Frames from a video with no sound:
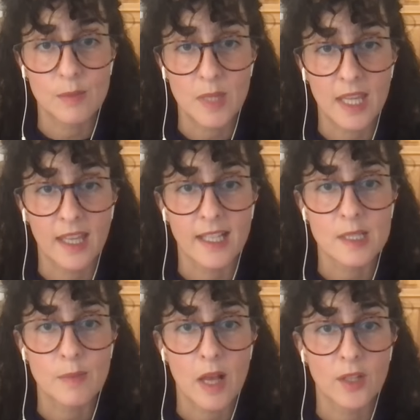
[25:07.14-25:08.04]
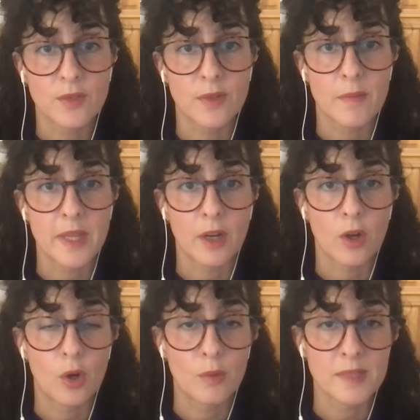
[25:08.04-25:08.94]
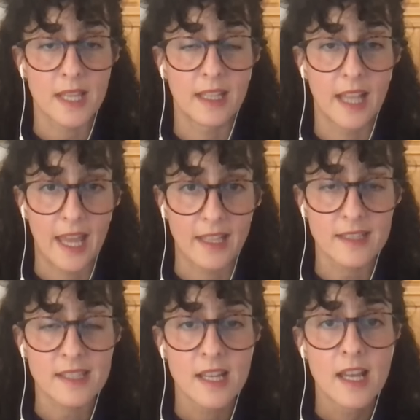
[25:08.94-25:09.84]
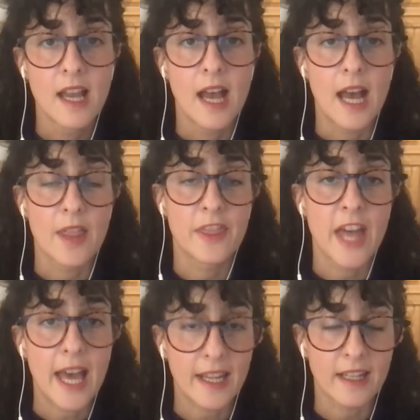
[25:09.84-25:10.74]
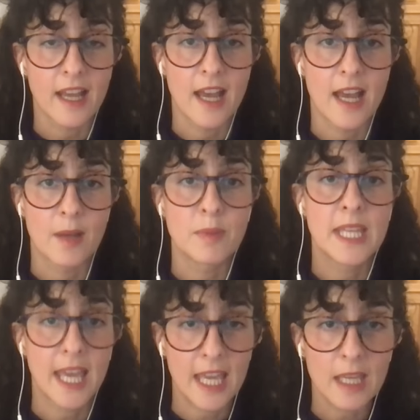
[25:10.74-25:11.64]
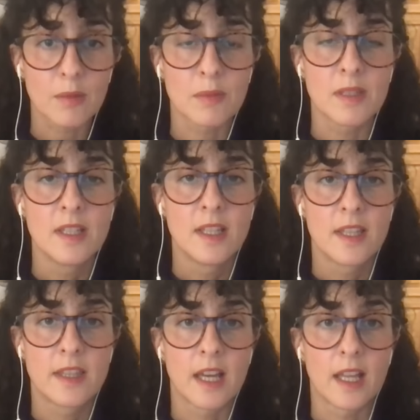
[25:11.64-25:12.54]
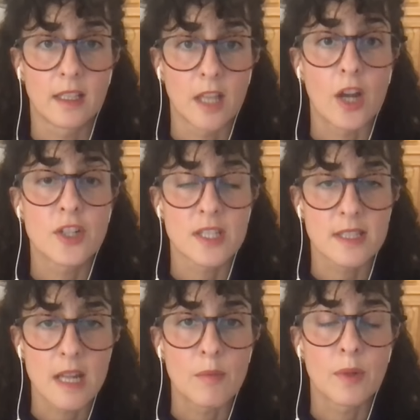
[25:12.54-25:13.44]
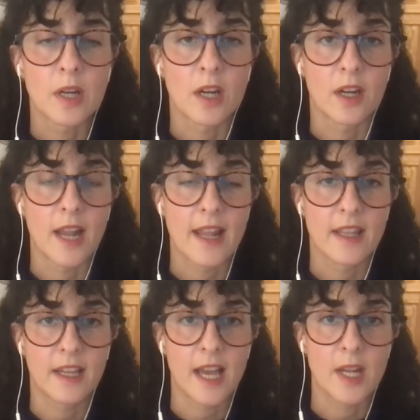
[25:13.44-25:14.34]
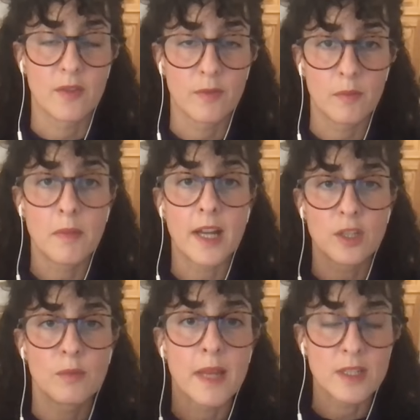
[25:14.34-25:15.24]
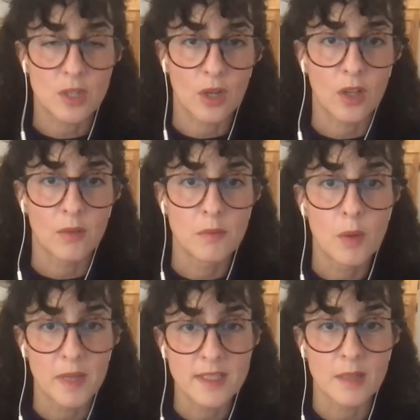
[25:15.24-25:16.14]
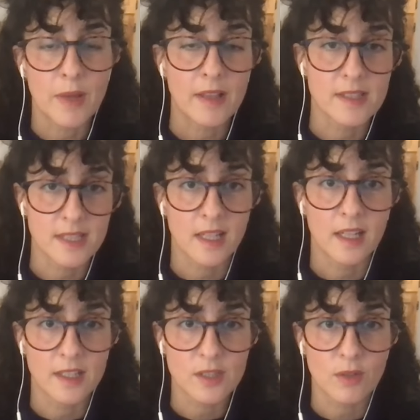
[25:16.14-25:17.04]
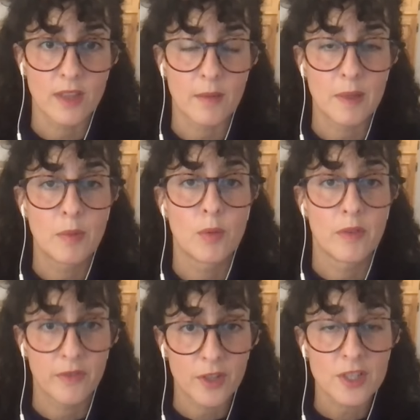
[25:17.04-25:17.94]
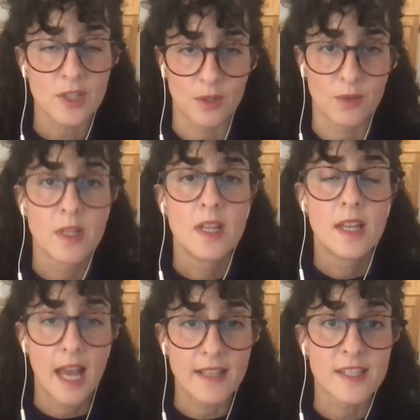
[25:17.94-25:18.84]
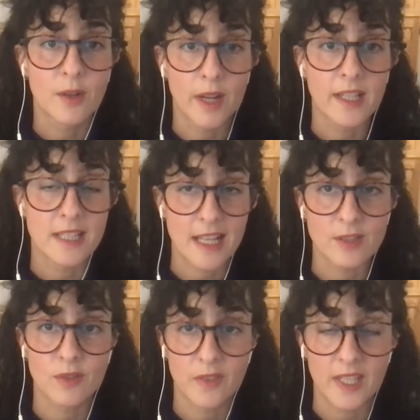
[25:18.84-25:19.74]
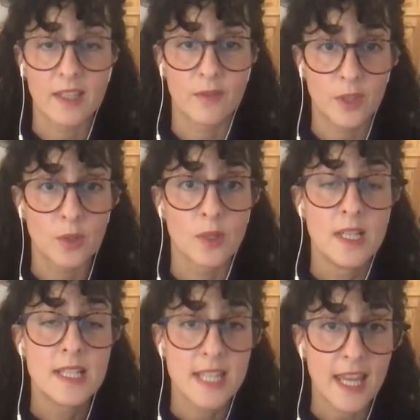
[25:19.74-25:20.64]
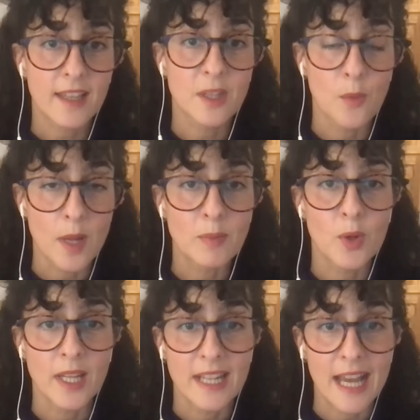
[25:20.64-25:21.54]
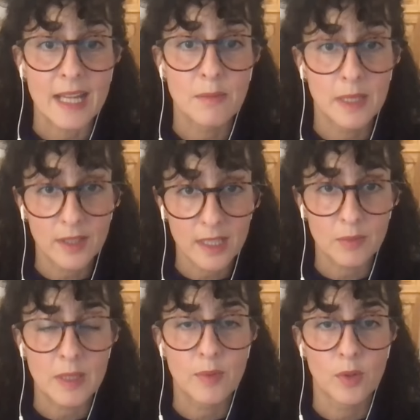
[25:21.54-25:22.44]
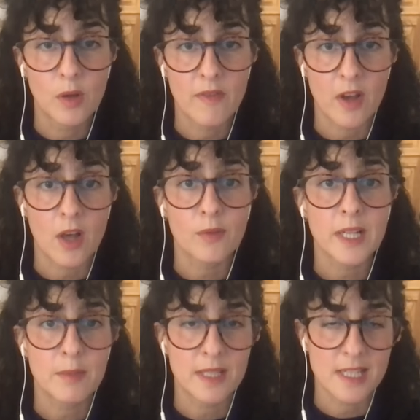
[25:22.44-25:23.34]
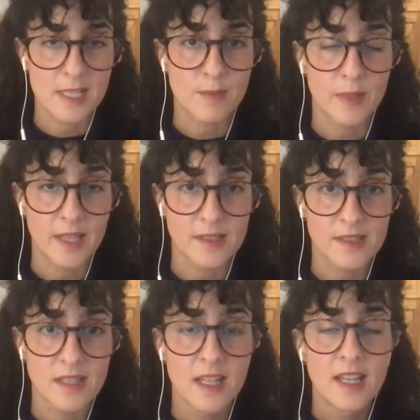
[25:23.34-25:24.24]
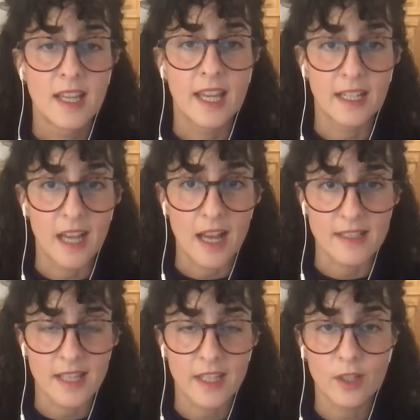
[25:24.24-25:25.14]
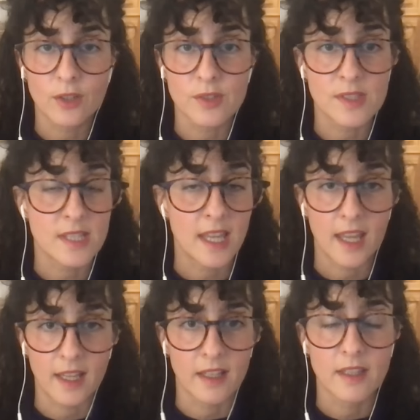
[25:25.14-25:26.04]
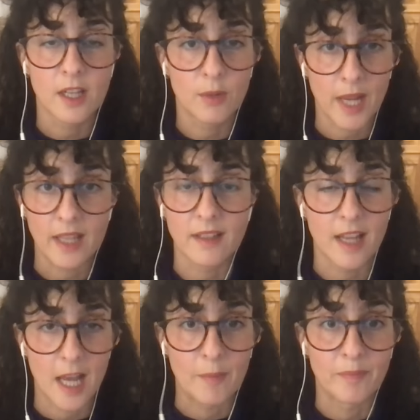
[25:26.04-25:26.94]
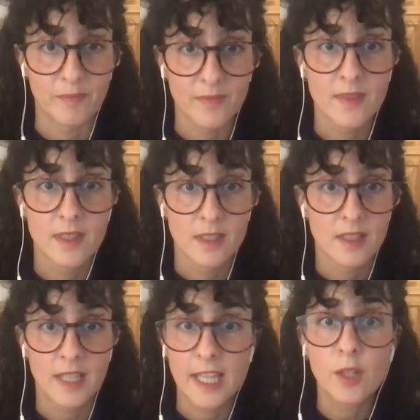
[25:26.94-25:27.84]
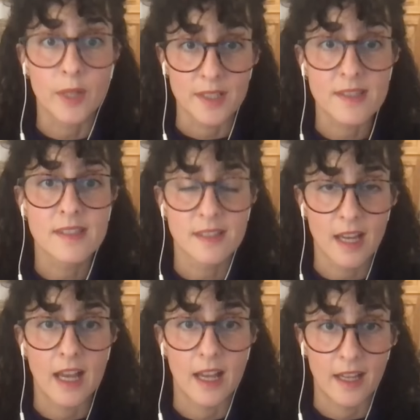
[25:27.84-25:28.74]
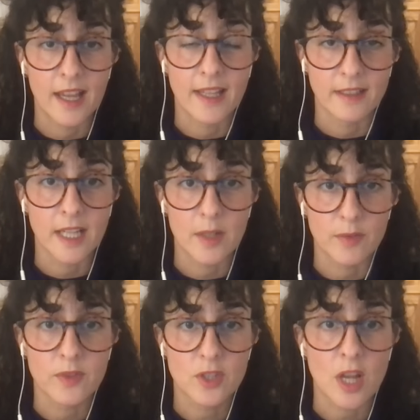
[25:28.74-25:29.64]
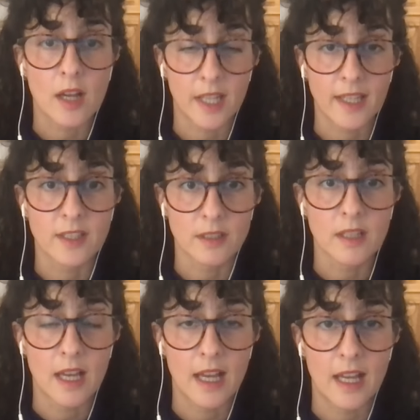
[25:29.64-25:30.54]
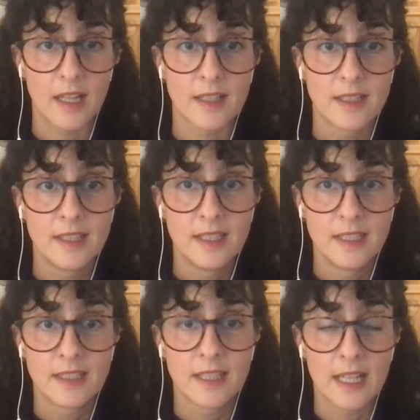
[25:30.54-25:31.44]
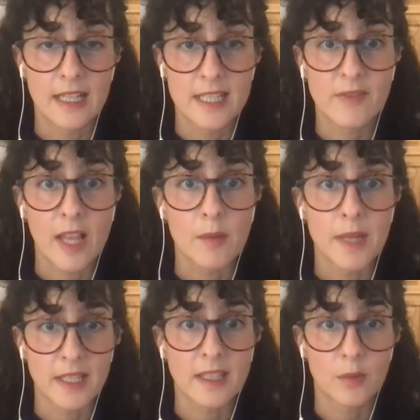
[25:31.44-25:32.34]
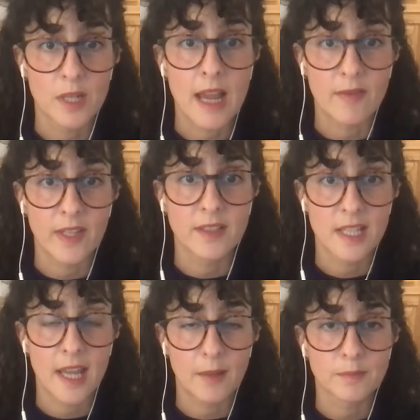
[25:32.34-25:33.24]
being expelled from their homes and lands, uh, that uh, became the largest number and the kind of monumental moment in Palestinian history that people referred to as the great catastrophe. If you take the 1.9 million people who have already been displaced in Gaza, you're seeing the great um, increase uh, and kind of shocking uh, uh, development that we're having today.